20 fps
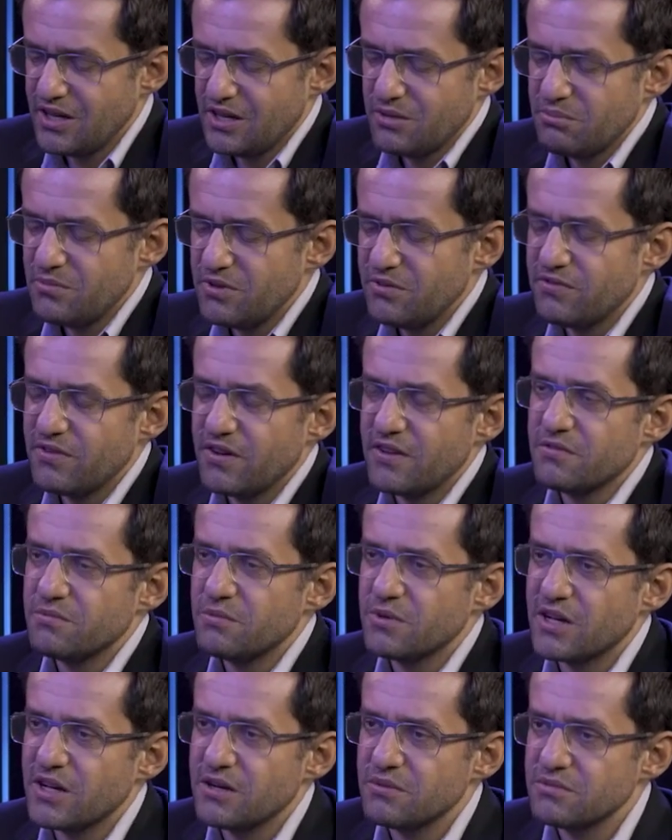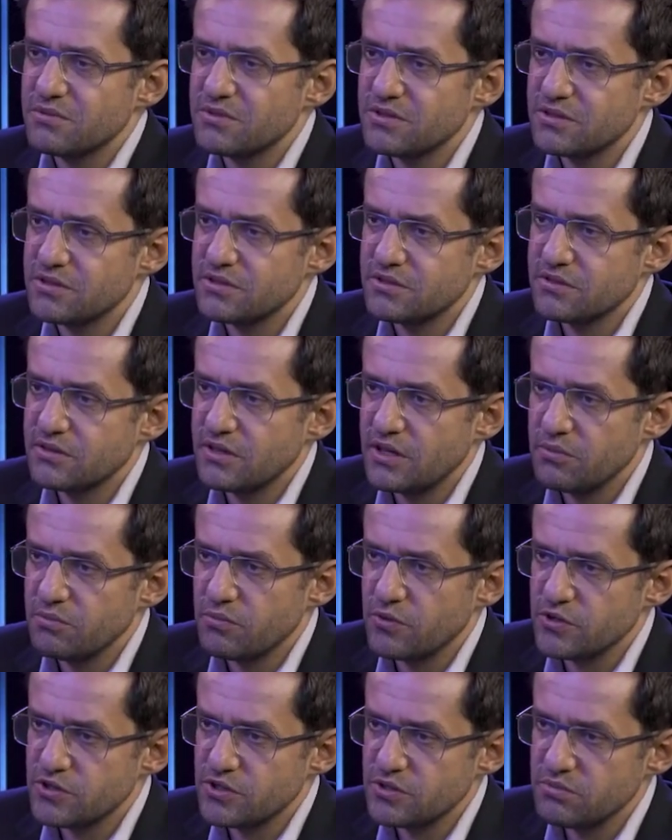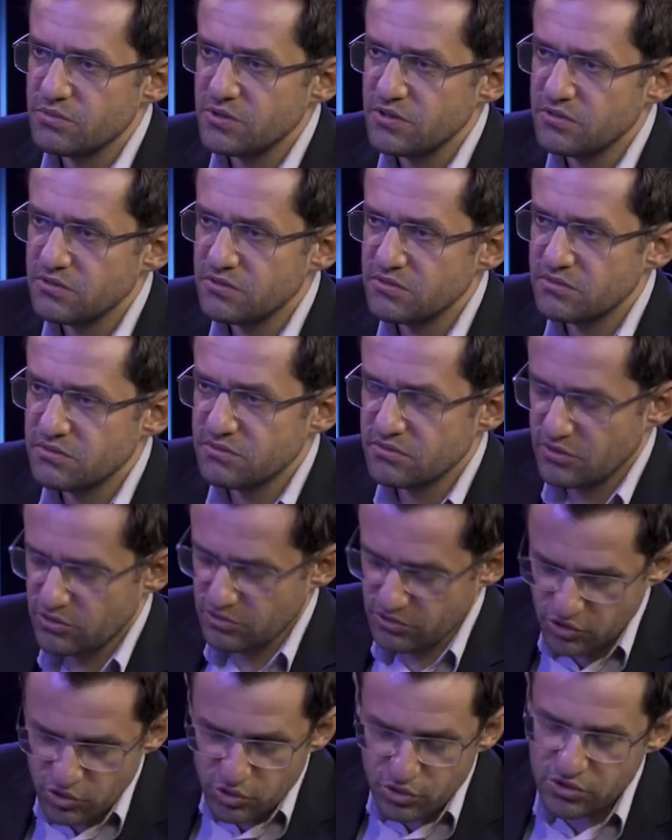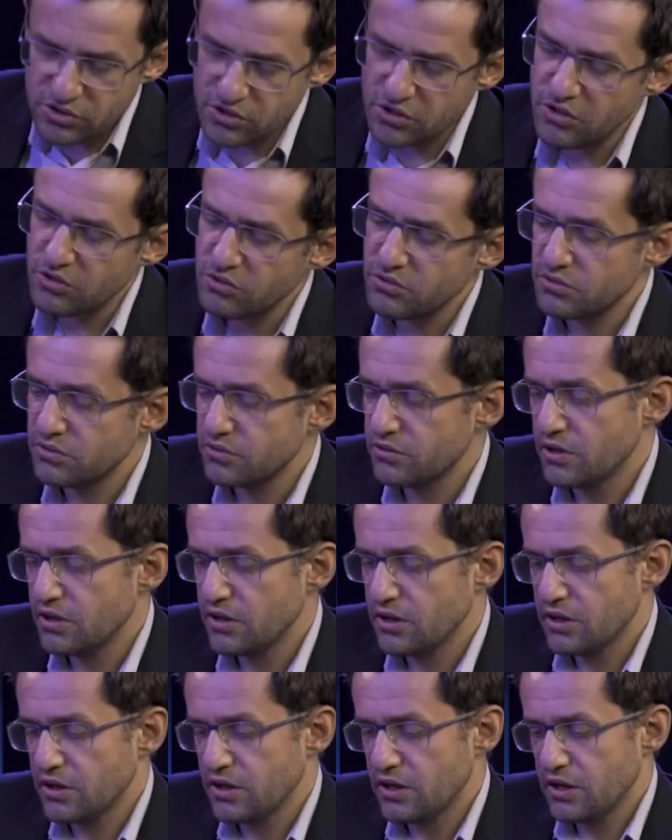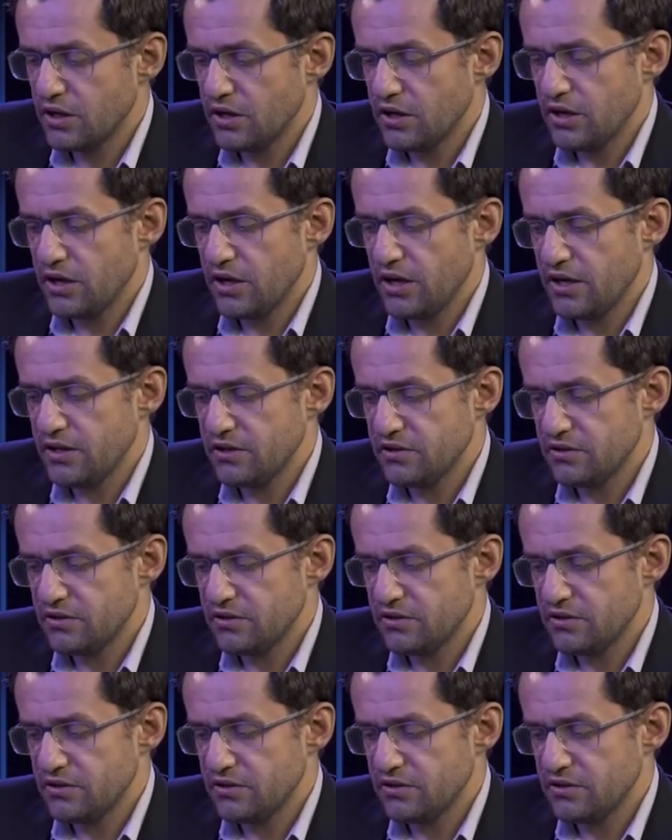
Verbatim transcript: b5 becomes impossible or too slow. And